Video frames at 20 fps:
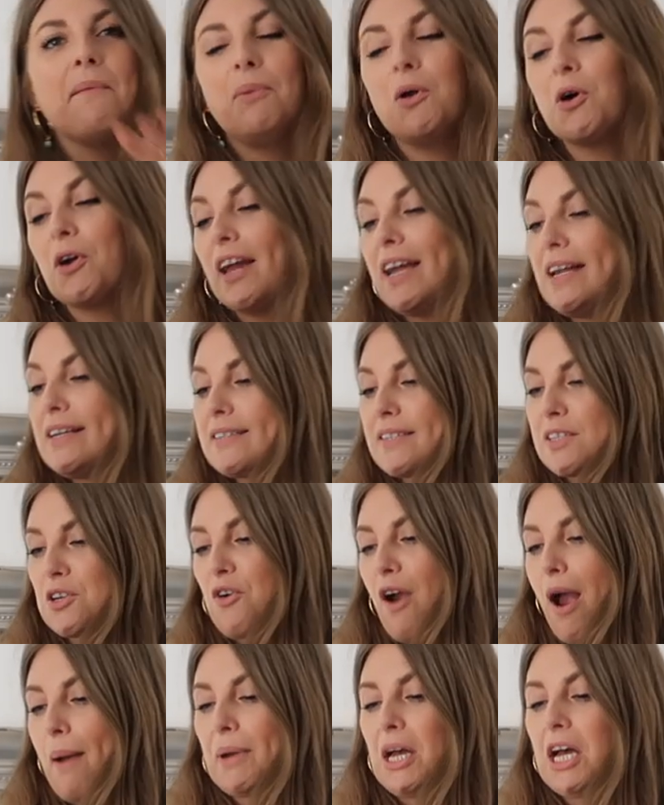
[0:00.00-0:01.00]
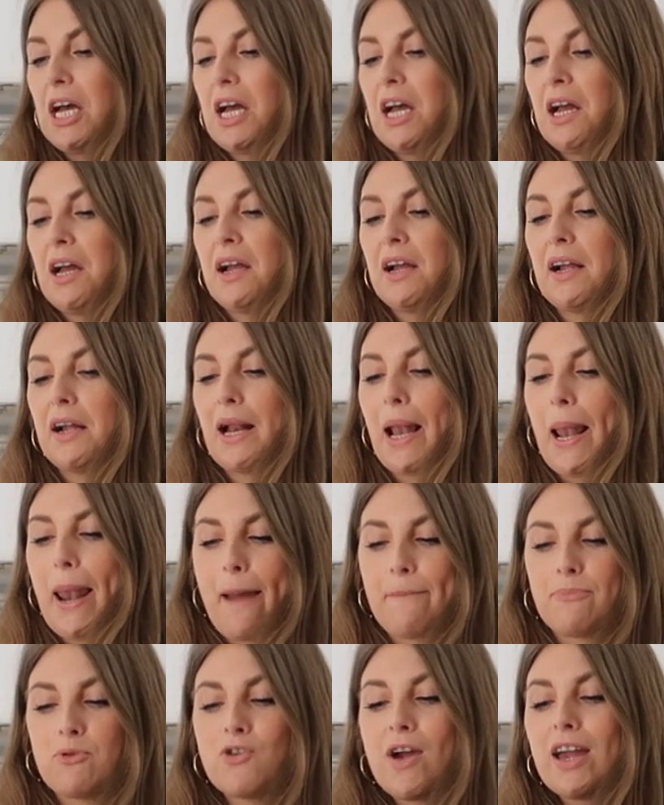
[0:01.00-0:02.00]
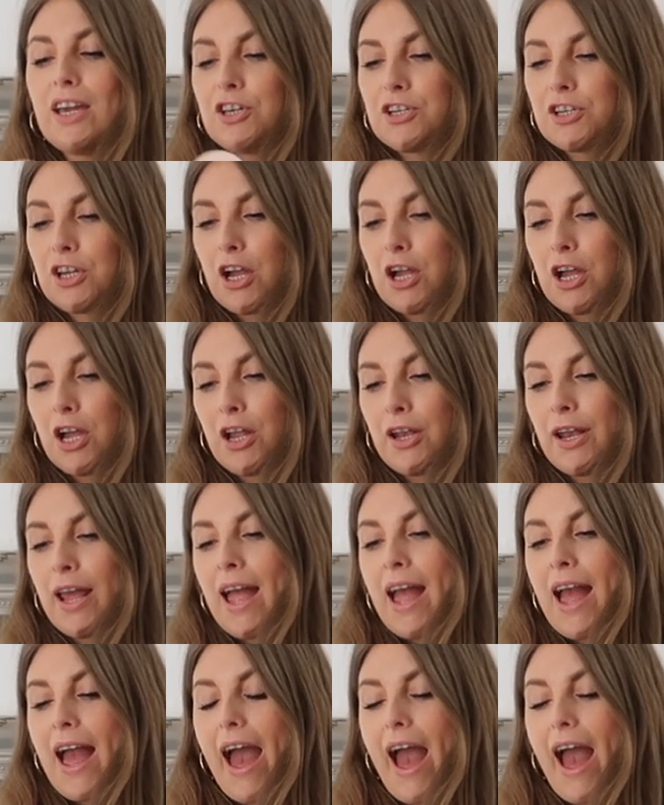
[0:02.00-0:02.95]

blogger, Instagrammer collaboration,